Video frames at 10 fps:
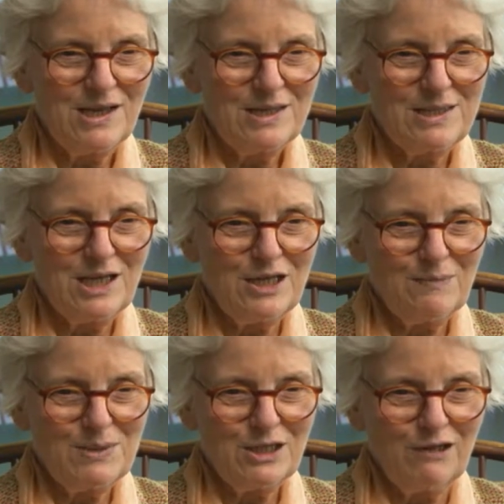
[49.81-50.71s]
see
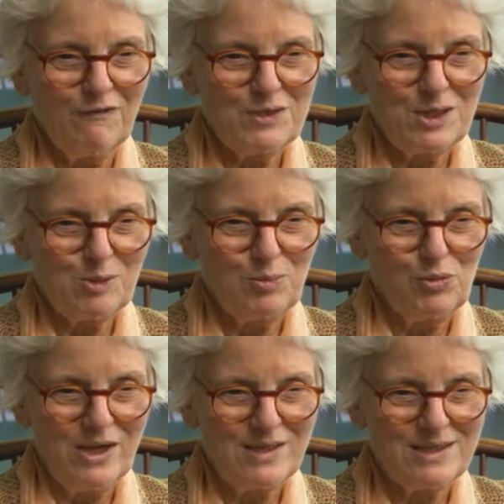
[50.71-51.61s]
themselves as
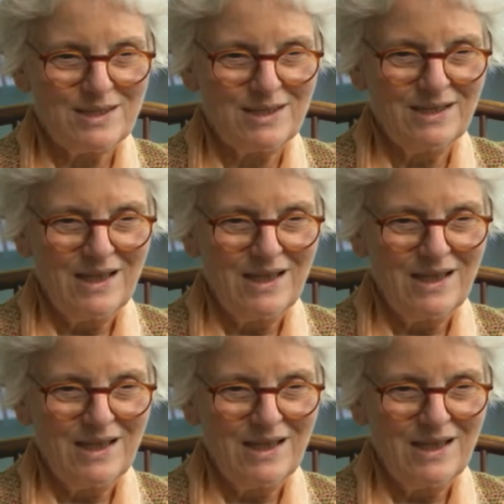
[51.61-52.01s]
oppressed